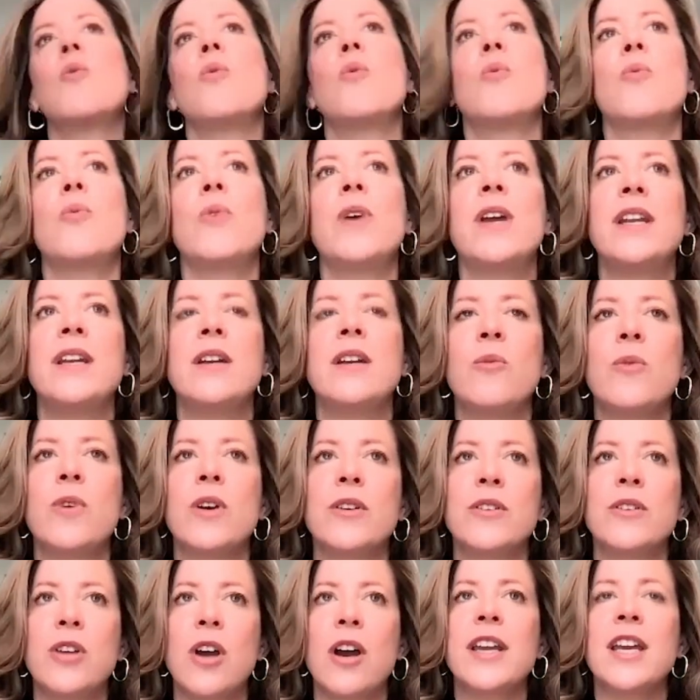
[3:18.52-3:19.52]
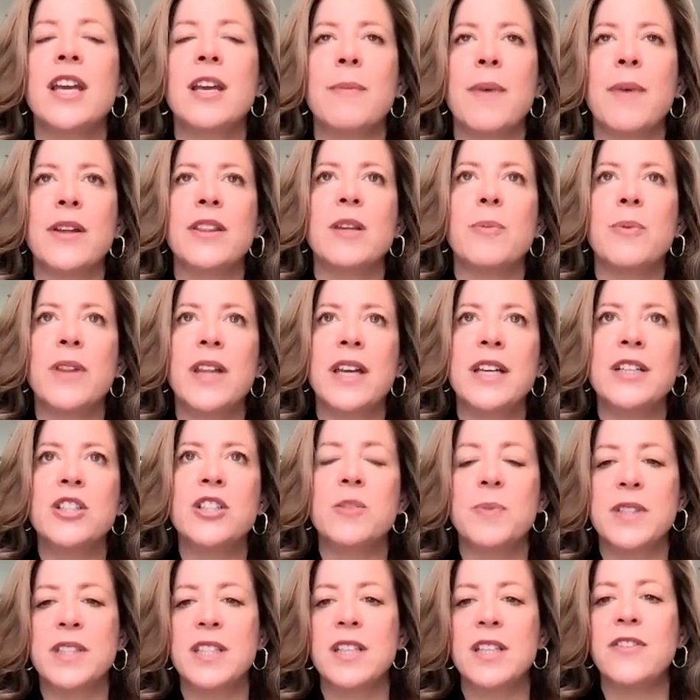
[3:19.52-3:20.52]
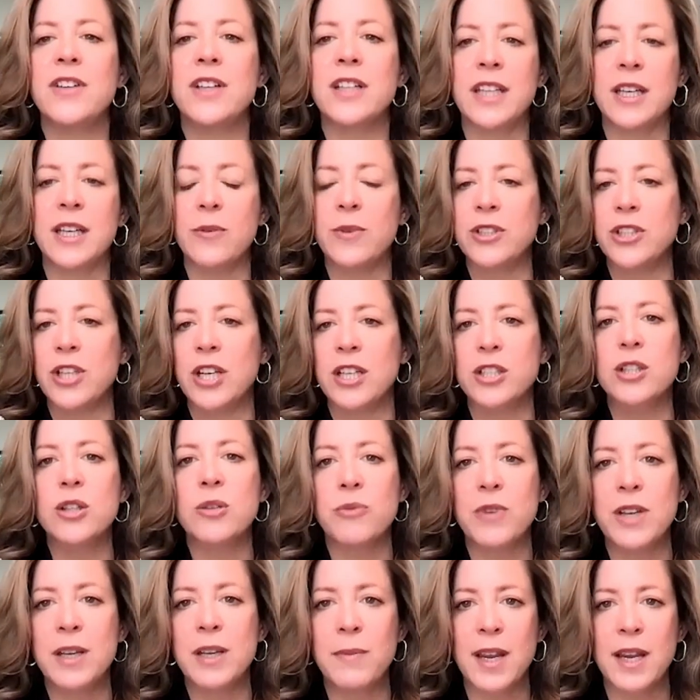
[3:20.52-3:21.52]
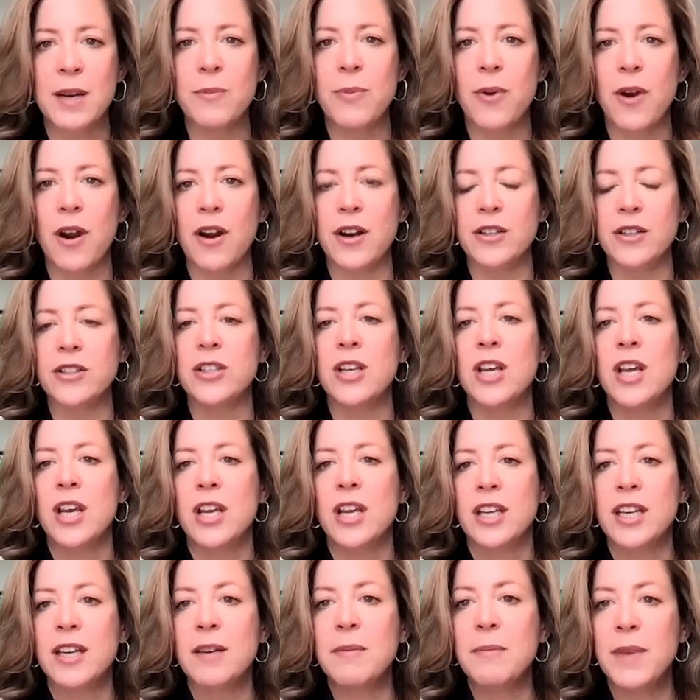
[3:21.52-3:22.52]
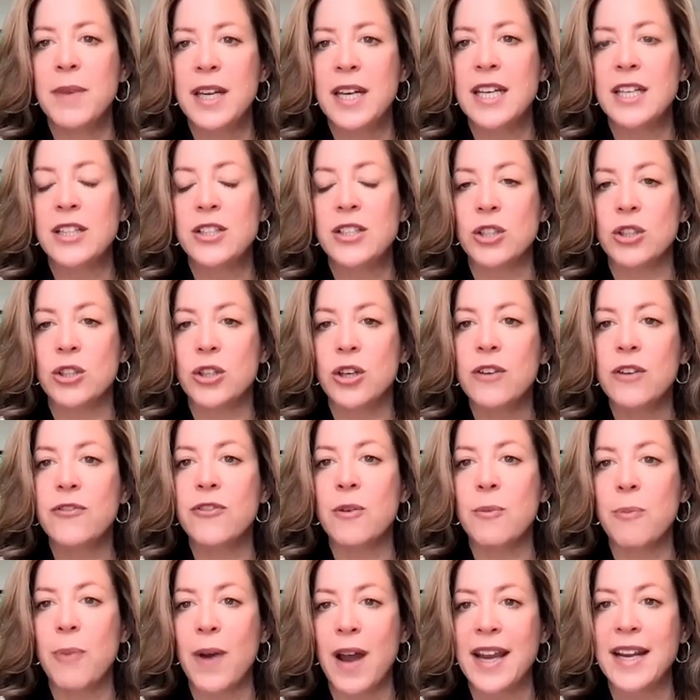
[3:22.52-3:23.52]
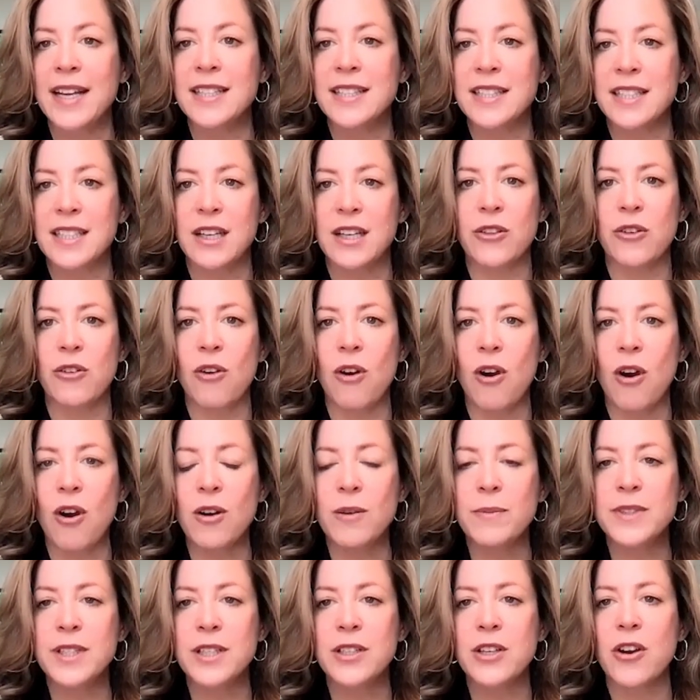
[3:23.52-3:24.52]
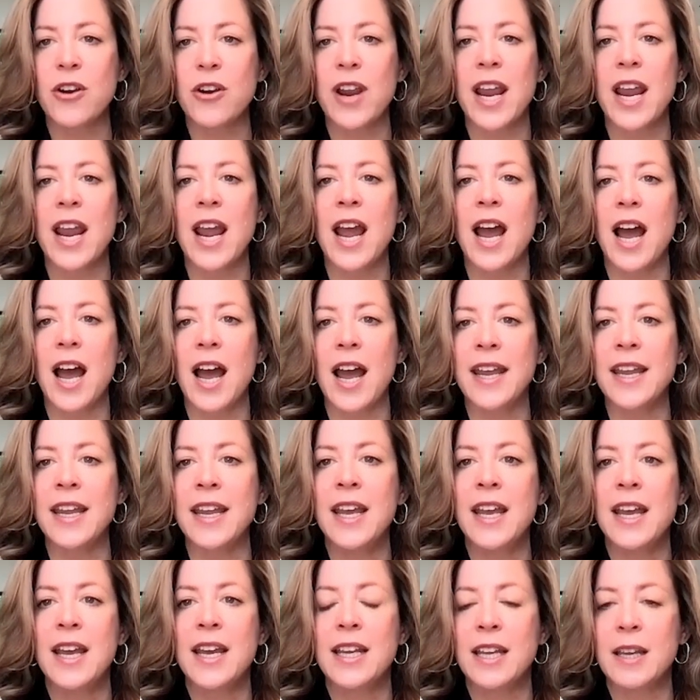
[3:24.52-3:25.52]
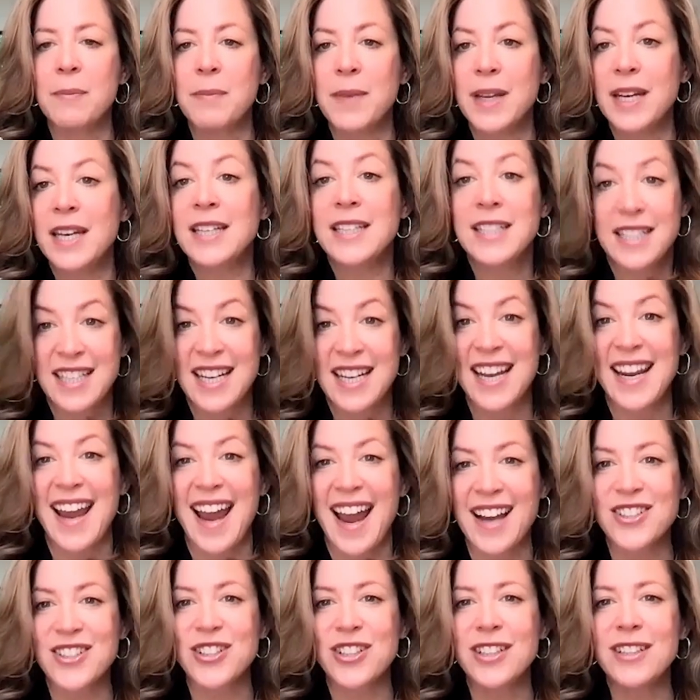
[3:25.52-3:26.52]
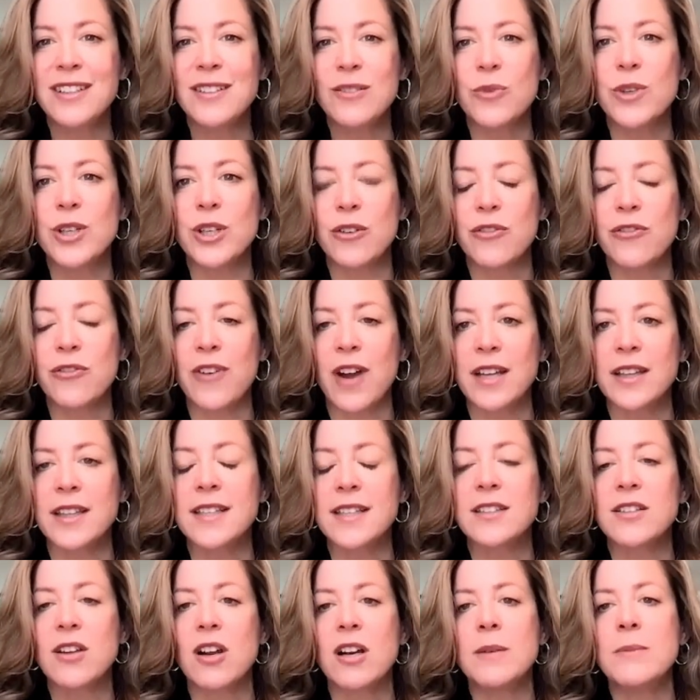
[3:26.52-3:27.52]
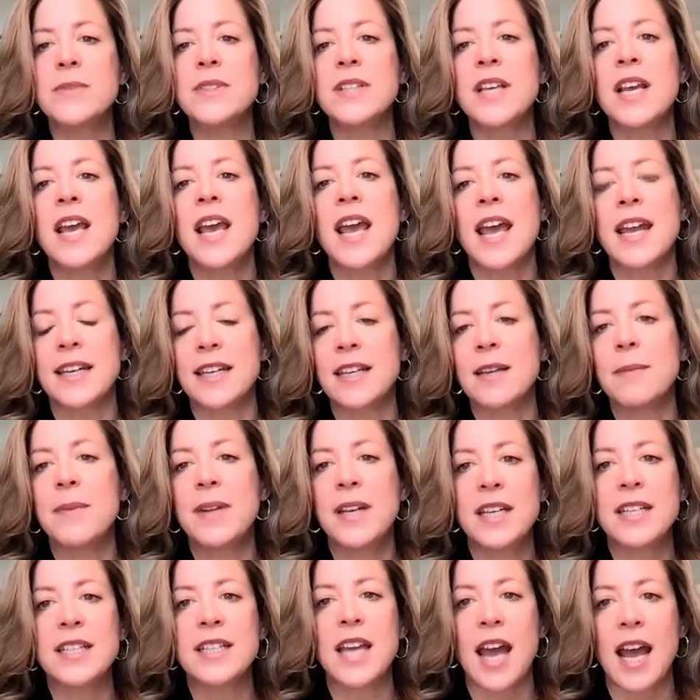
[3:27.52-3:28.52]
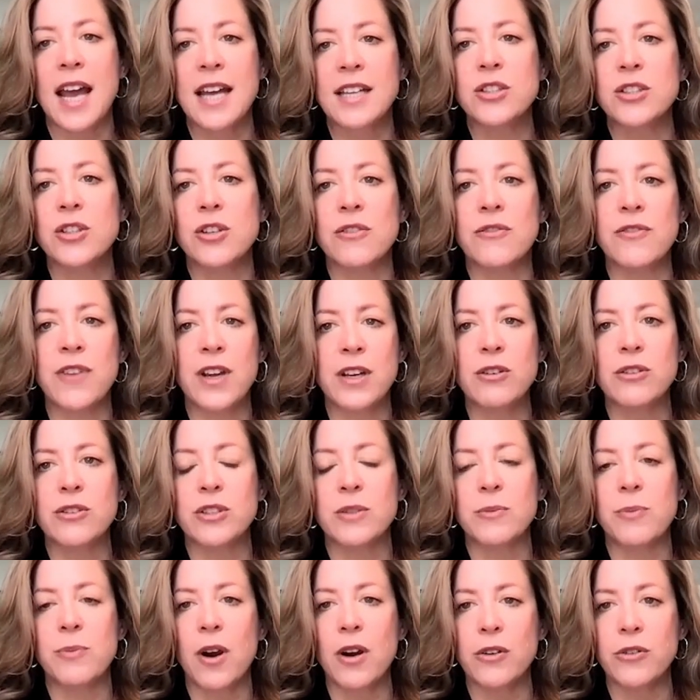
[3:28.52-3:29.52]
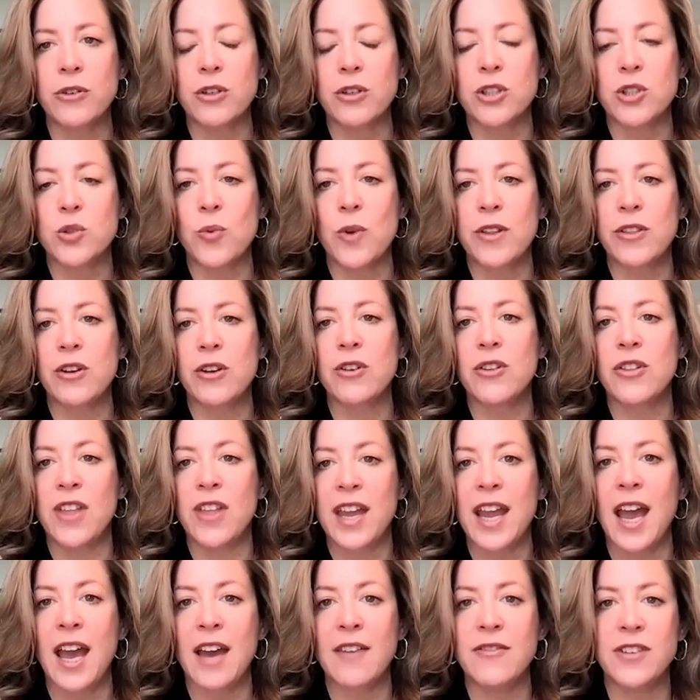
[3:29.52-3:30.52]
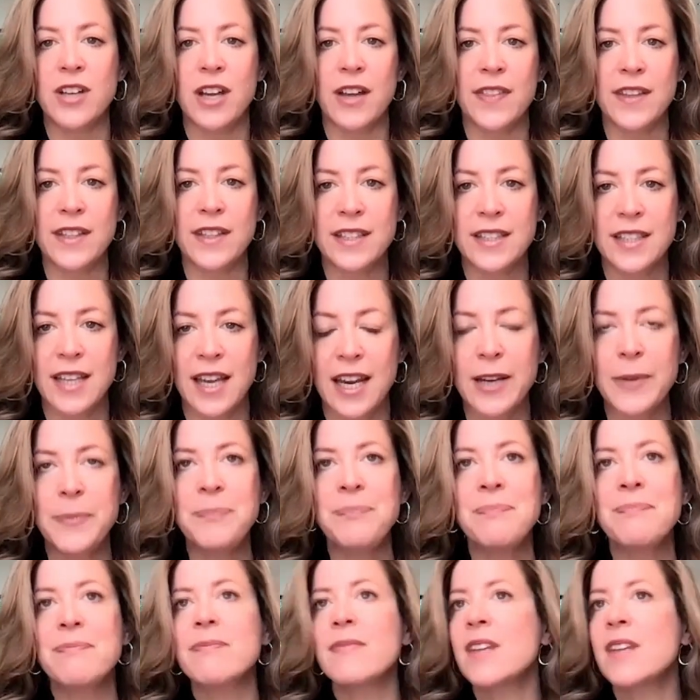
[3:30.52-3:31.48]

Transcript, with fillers: when we're talking about the pledge specifically, which has three main parts committing to look for bias and other harms in your AI, committing to take action when you find these harms, and committing to ask your vendors and partners whether they have done the same.